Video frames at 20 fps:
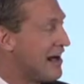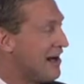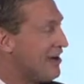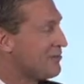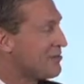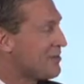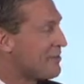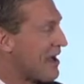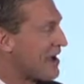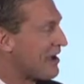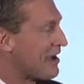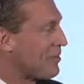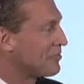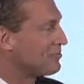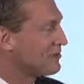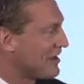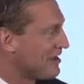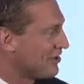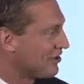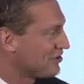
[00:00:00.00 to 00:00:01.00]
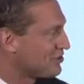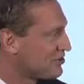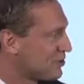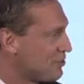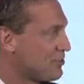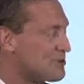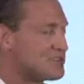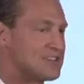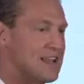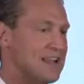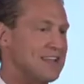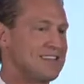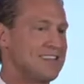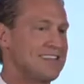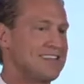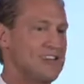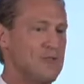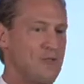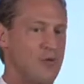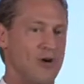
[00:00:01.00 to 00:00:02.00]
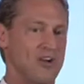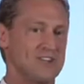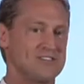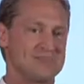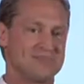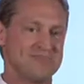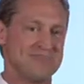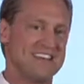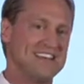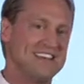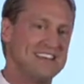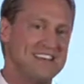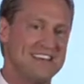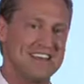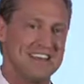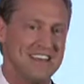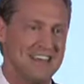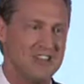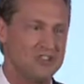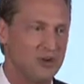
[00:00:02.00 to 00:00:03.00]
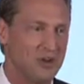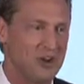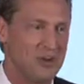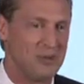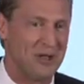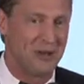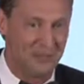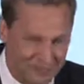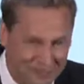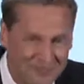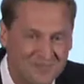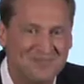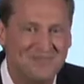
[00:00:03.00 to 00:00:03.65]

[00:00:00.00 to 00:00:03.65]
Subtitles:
I'll be back up later to present the awards. Enjoy your meal.